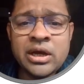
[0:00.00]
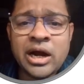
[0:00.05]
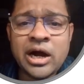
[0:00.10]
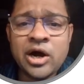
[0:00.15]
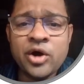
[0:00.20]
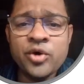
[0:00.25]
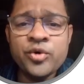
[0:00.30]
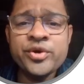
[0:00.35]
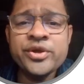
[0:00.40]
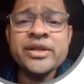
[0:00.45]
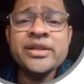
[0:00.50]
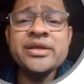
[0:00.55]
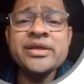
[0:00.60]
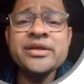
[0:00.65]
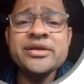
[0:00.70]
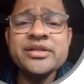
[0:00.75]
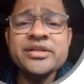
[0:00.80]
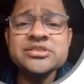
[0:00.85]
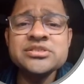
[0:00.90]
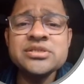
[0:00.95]
How you can
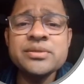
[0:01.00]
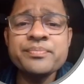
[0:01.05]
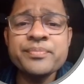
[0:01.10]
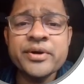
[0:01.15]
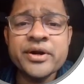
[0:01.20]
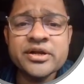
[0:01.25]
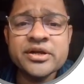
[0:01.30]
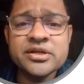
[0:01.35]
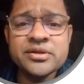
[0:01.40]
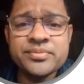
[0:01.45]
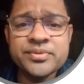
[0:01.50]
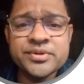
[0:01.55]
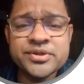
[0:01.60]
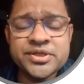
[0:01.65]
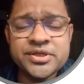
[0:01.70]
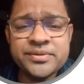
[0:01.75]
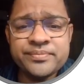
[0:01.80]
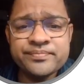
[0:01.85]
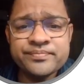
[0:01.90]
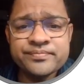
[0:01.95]
increase the
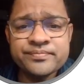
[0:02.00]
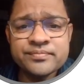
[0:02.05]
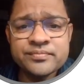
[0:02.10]
productivity?